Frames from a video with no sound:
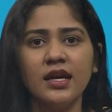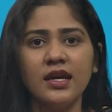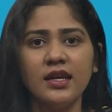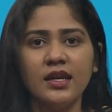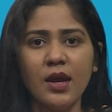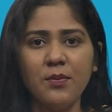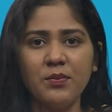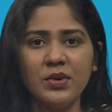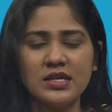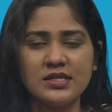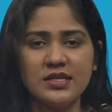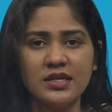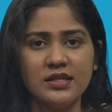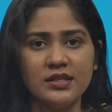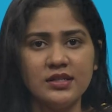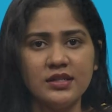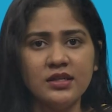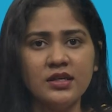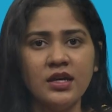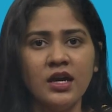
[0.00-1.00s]

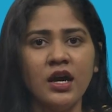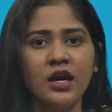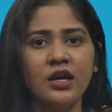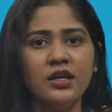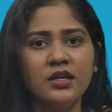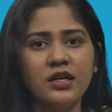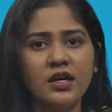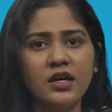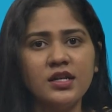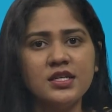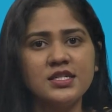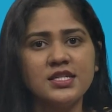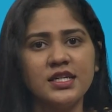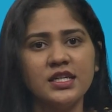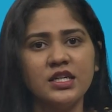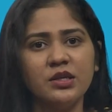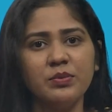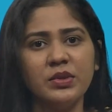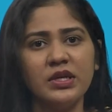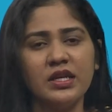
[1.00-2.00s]
representing real
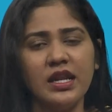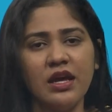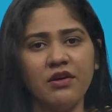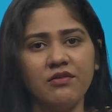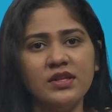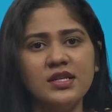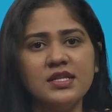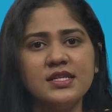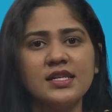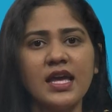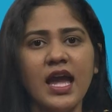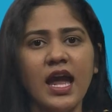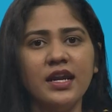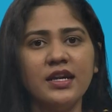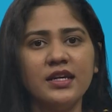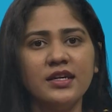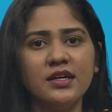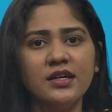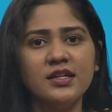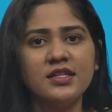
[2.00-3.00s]
GDP levels
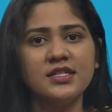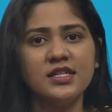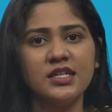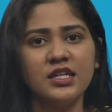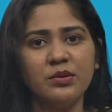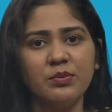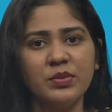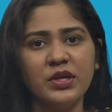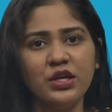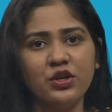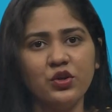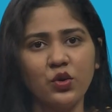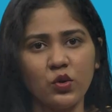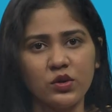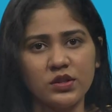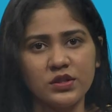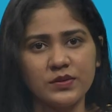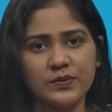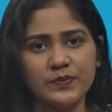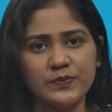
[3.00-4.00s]
and real GDP
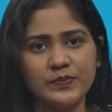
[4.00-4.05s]
growth.